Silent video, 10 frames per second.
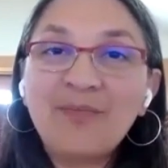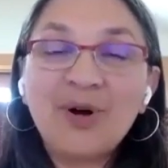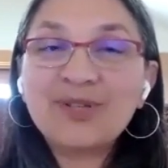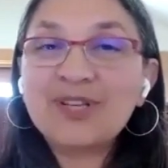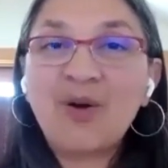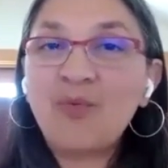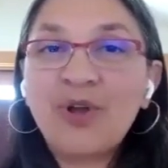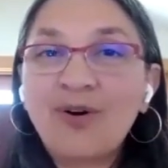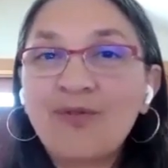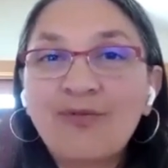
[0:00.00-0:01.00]
most of the time, we
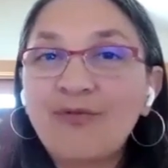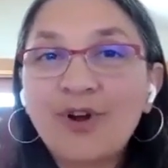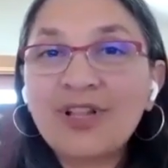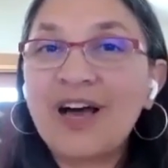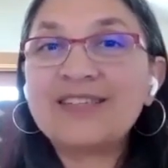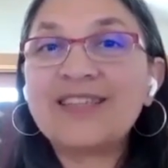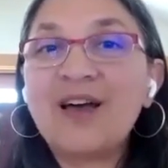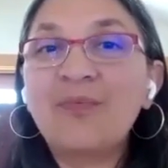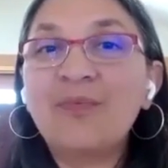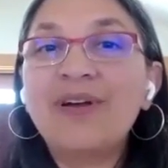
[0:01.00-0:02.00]
don't realize
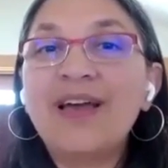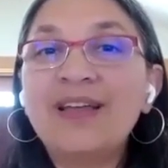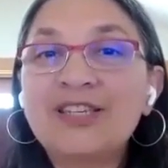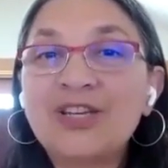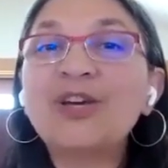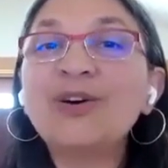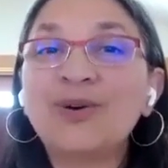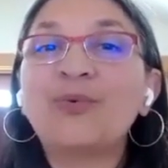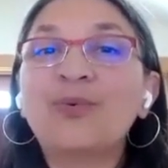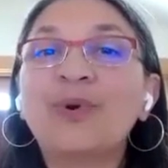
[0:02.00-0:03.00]
them
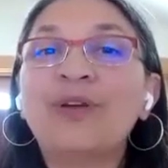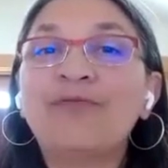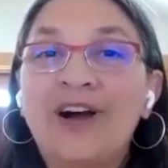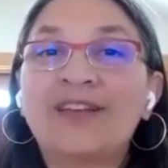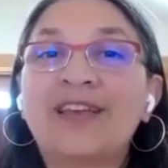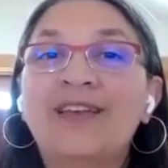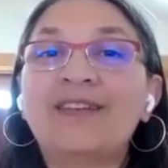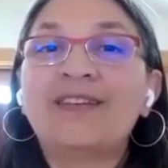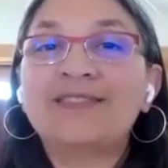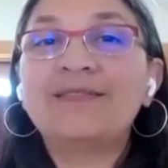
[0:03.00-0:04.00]
until we
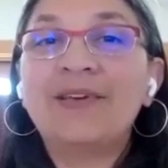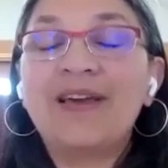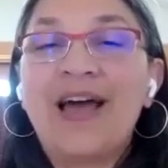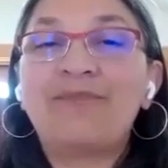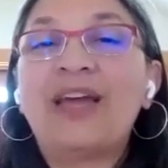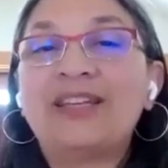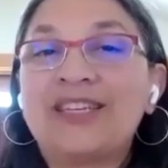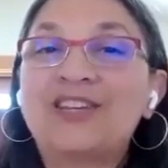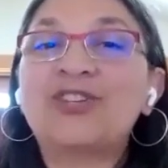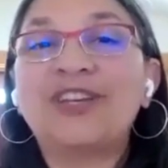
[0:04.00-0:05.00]
finally pay
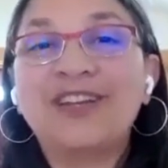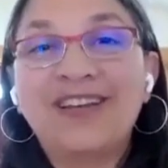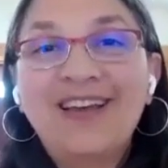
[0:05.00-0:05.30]
attention.